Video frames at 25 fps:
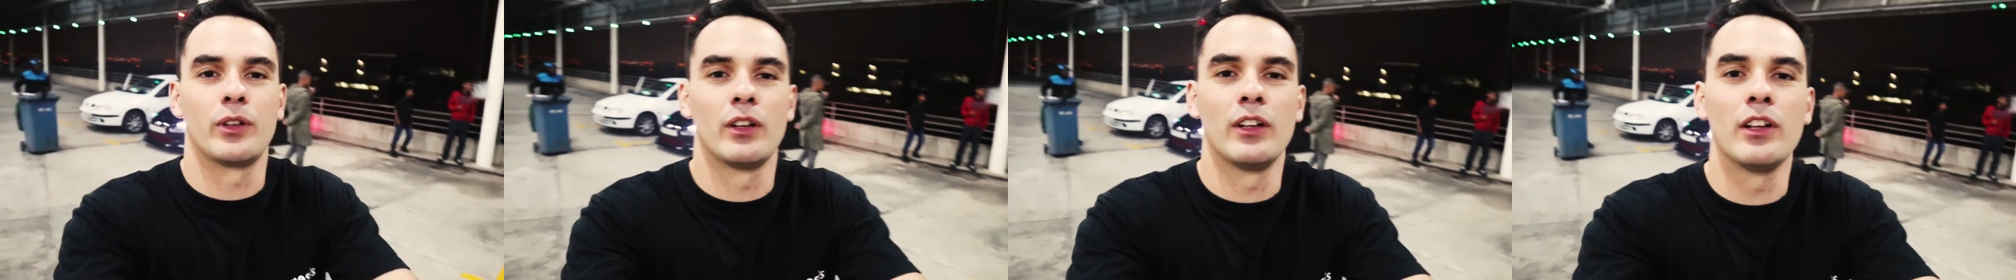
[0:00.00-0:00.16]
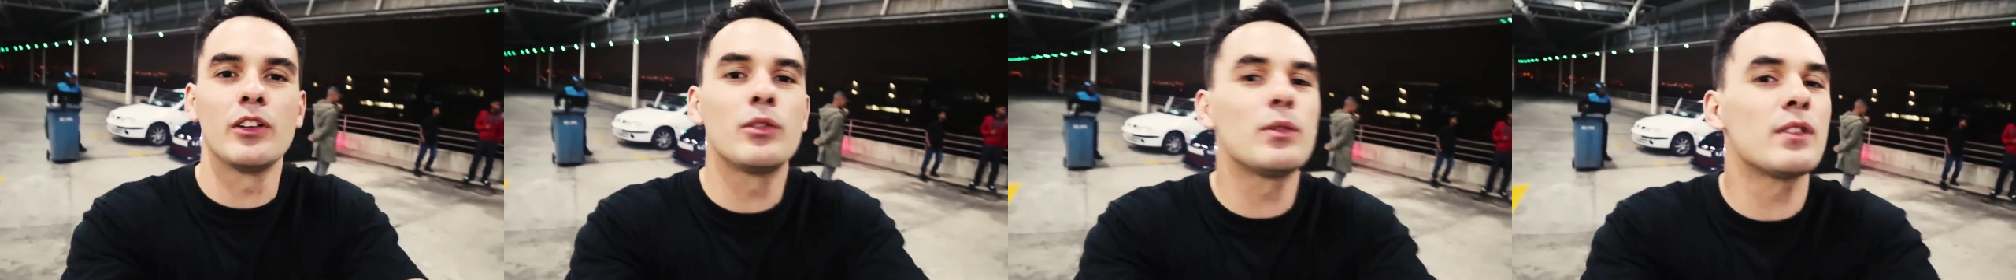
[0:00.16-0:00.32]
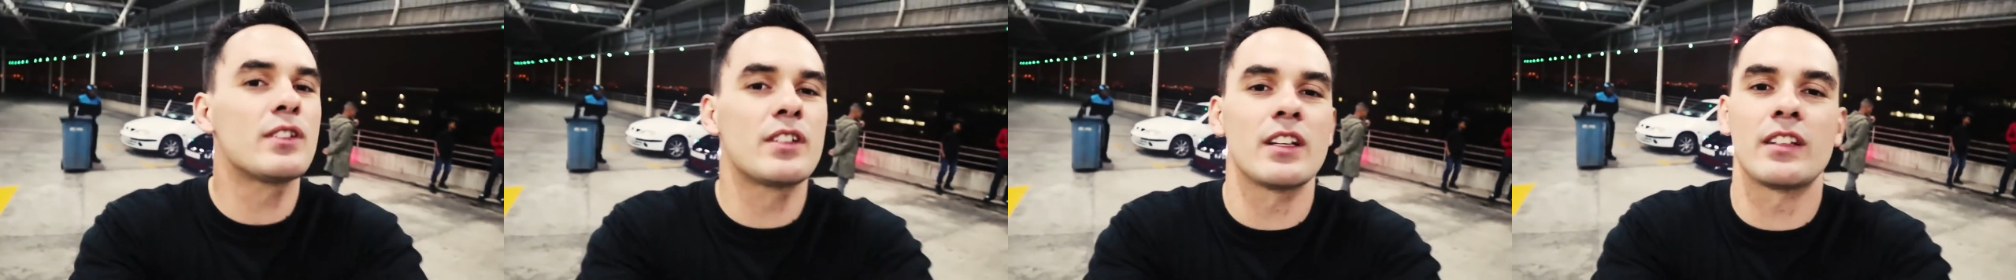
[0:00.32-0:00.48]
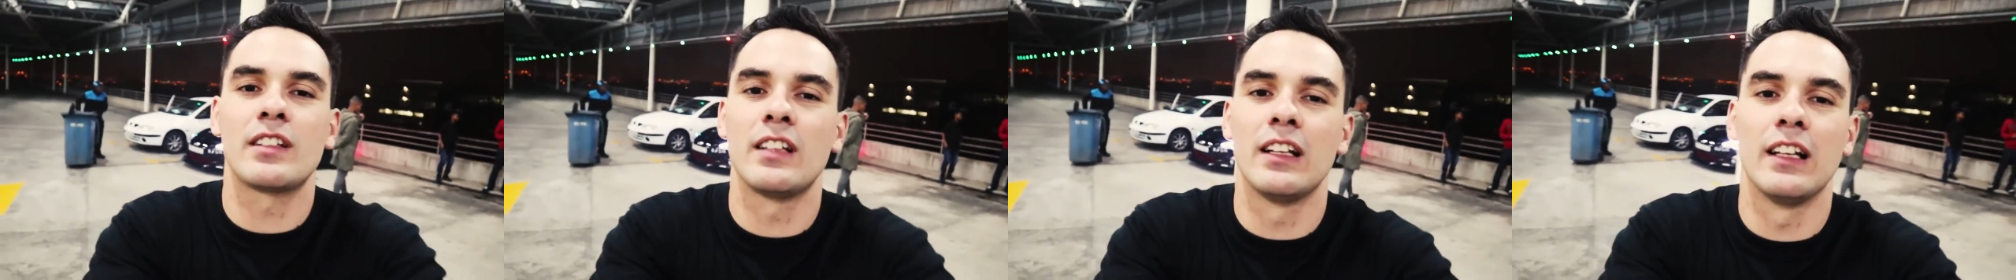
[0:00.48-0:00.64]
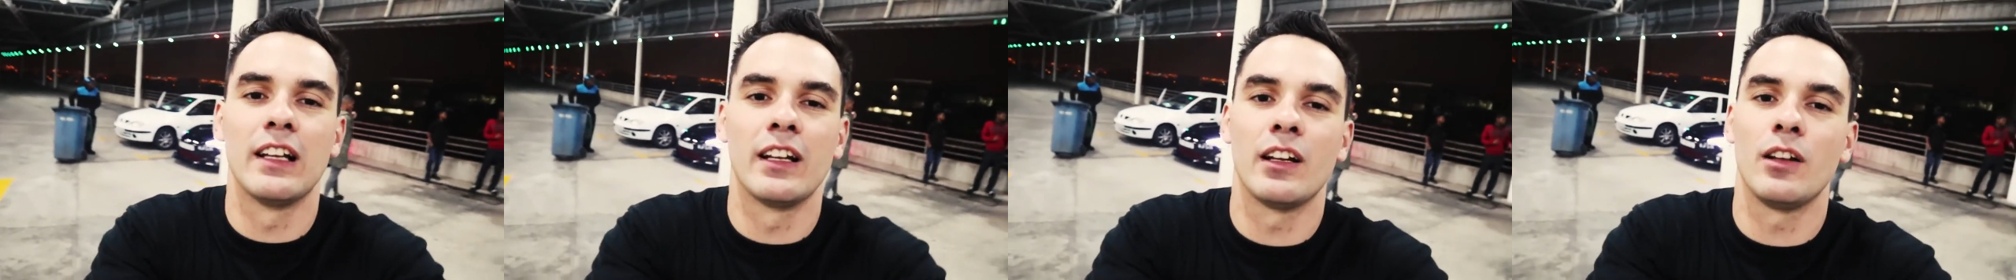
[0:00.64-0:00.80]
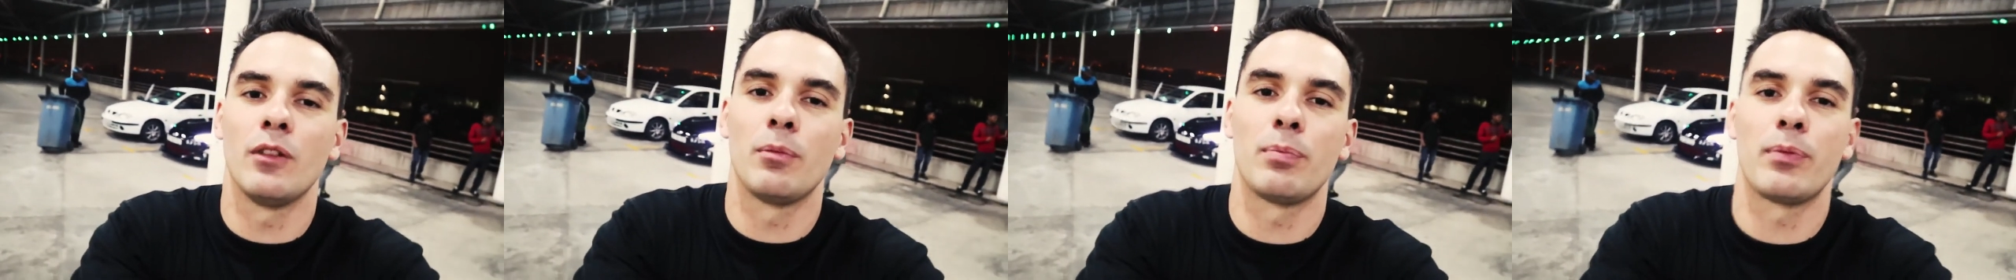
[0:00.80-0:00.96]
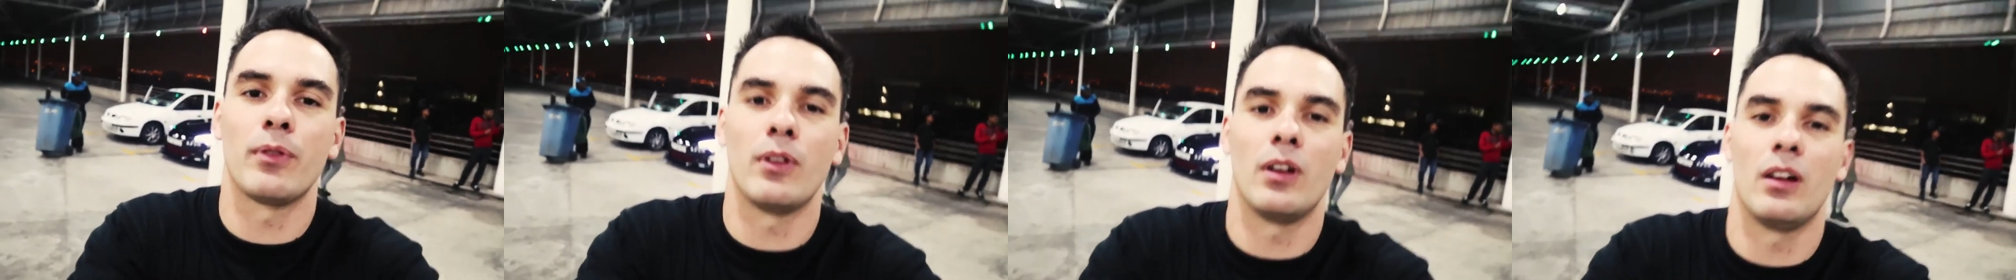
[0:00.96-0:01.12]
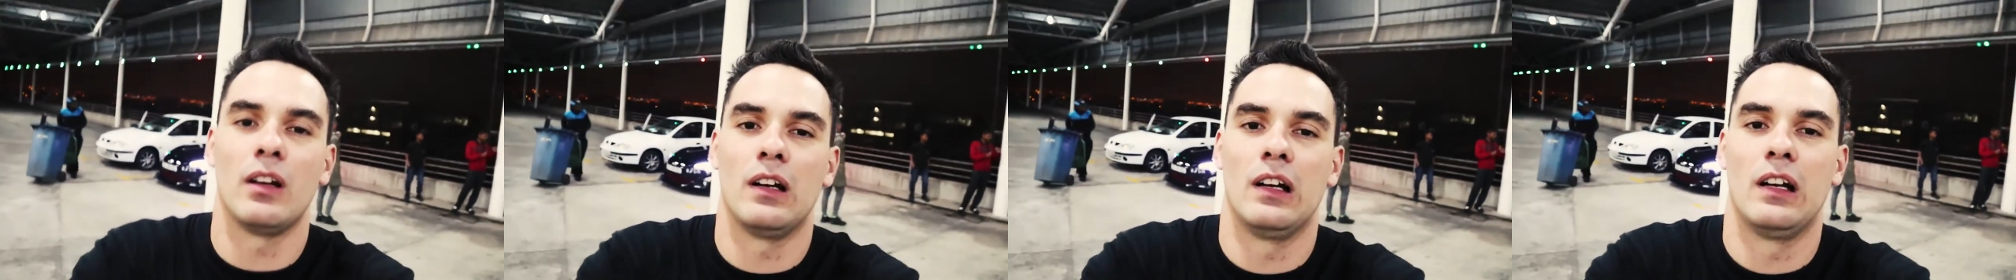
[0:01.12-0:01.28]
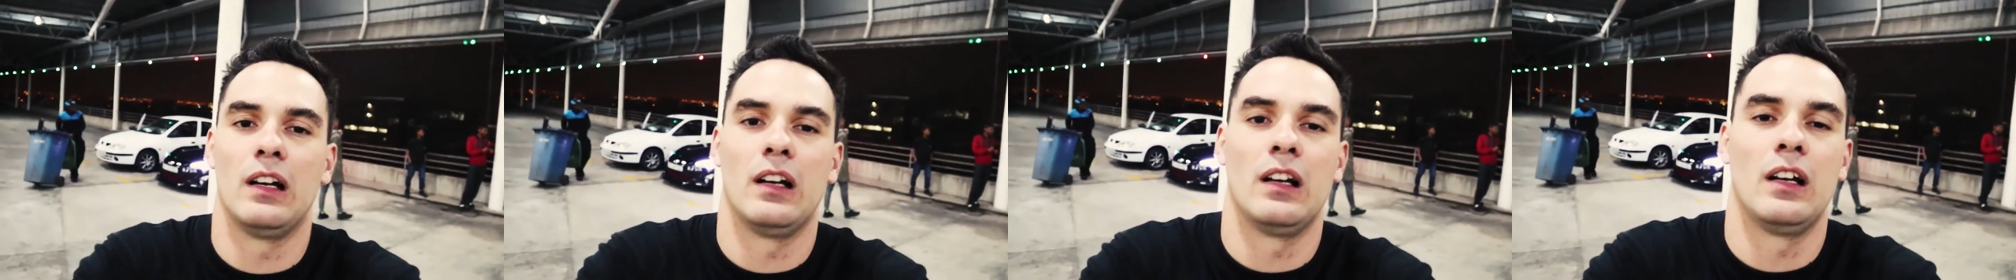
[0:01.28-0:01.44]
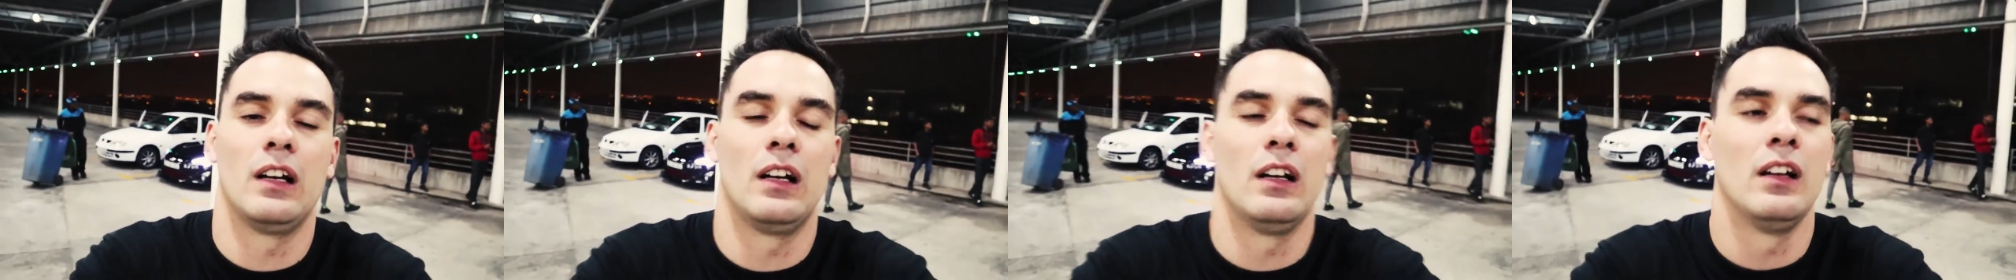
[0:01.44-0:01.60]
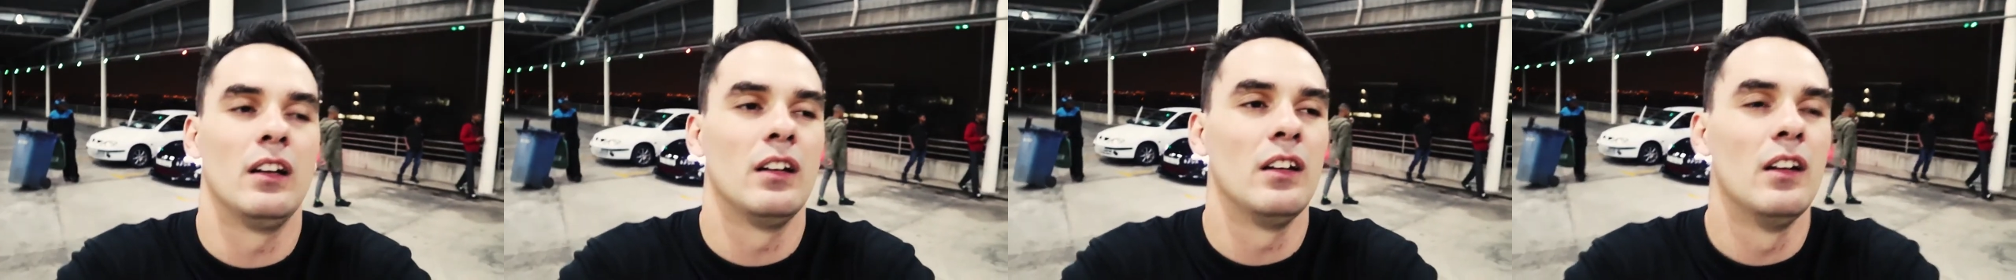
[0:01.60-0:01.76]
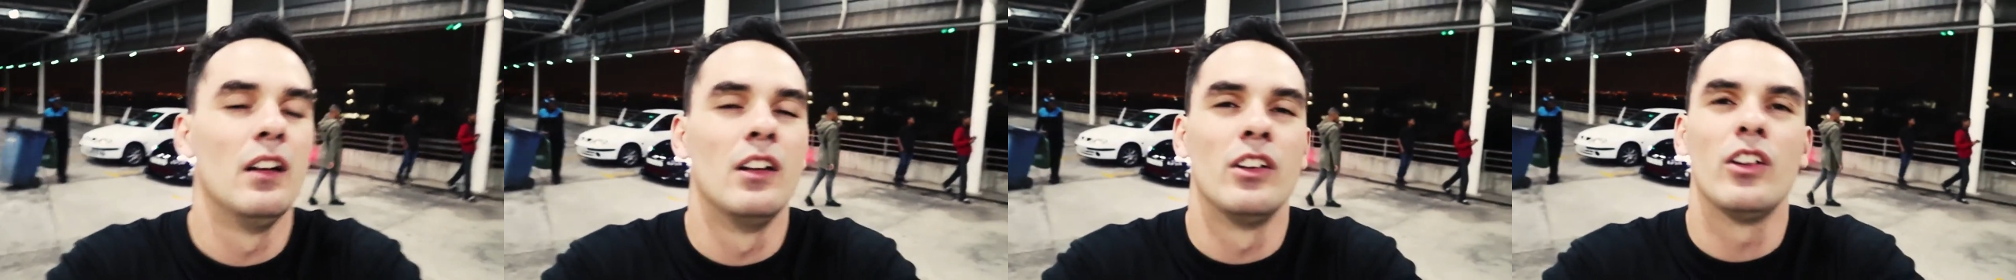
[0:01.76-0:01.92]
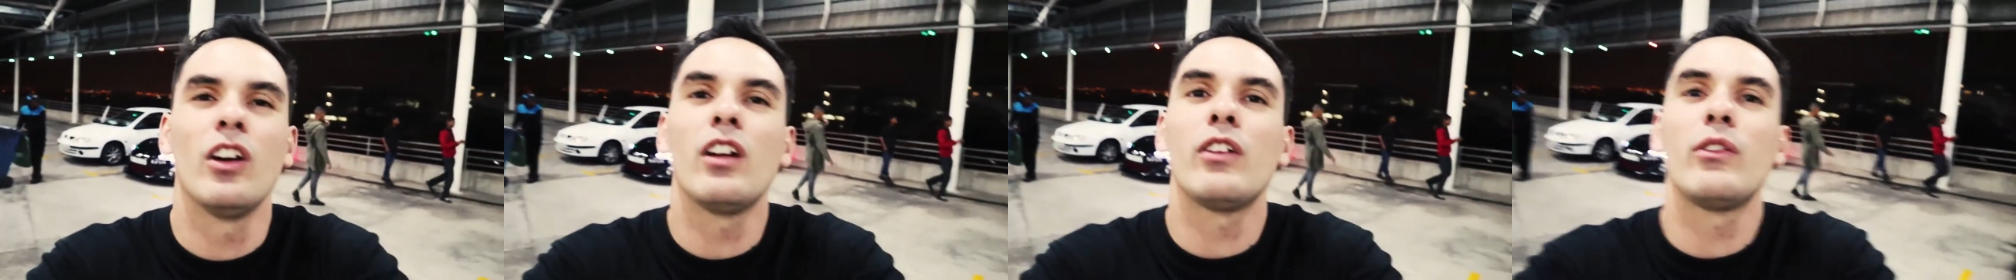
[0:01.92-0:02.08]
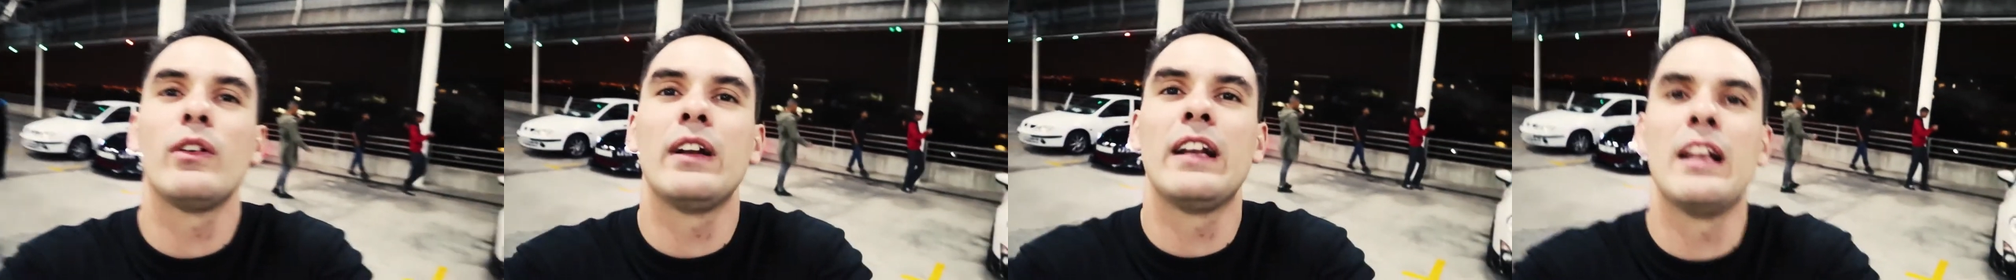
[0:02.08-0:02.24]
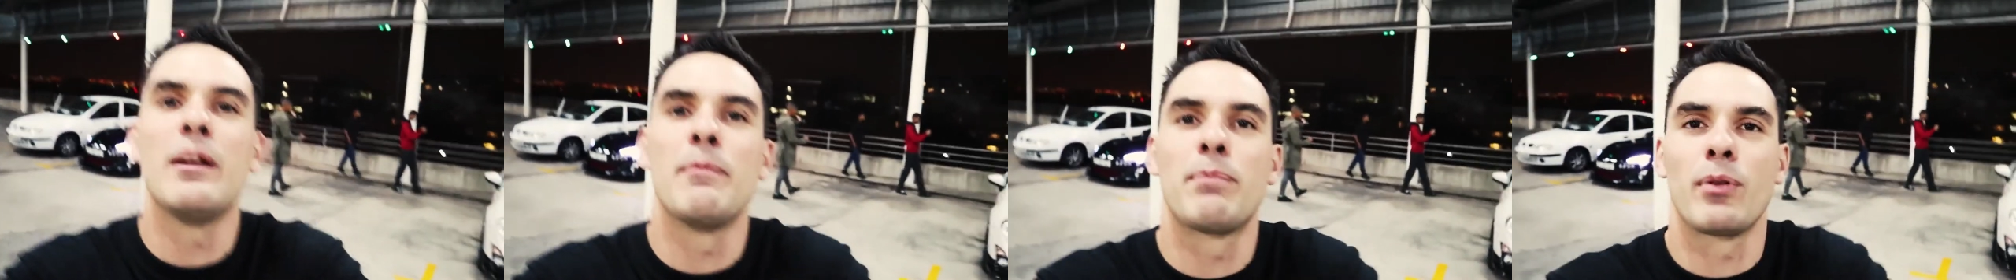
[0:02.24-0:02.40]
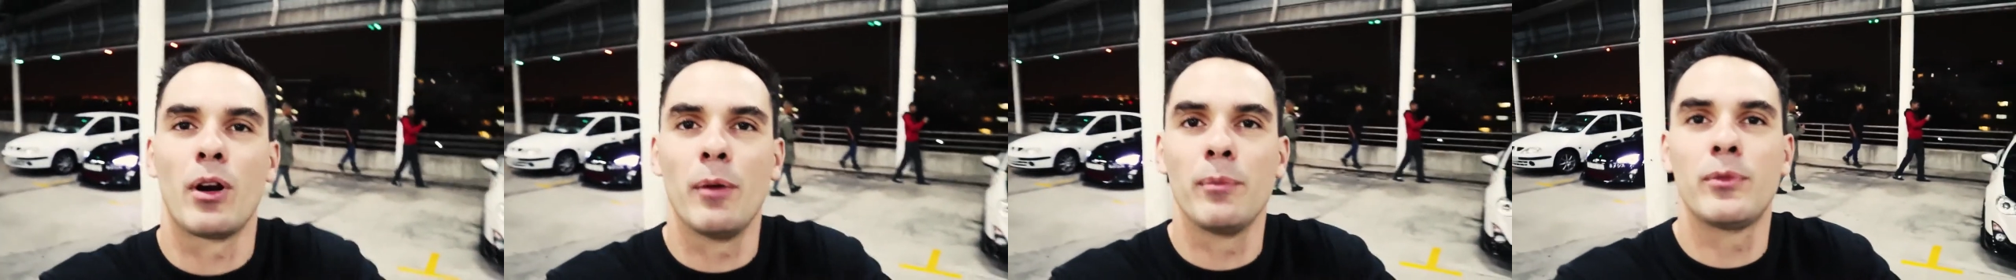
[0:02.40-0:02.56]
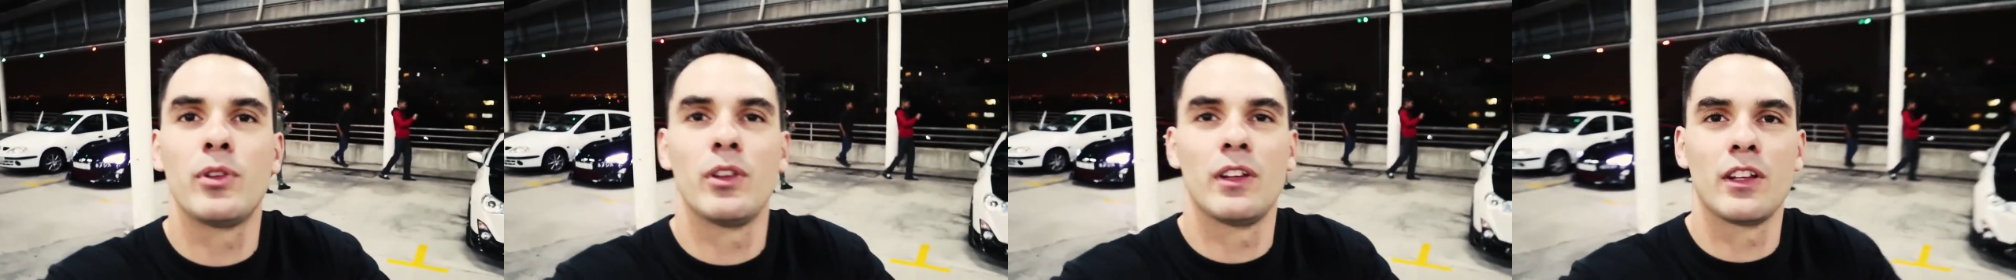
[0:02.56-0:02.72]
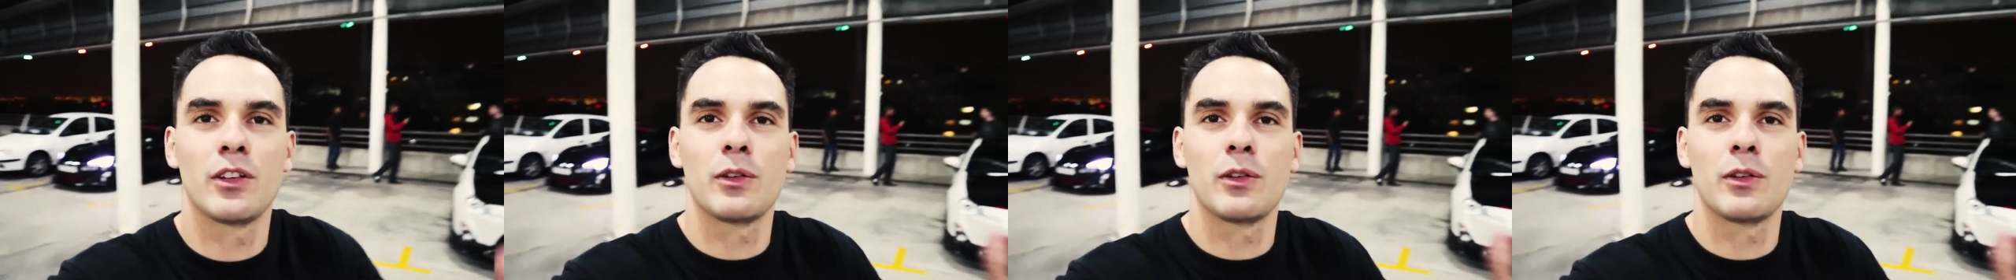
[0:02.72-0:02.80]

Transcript: So this was just a little, not really impromptu.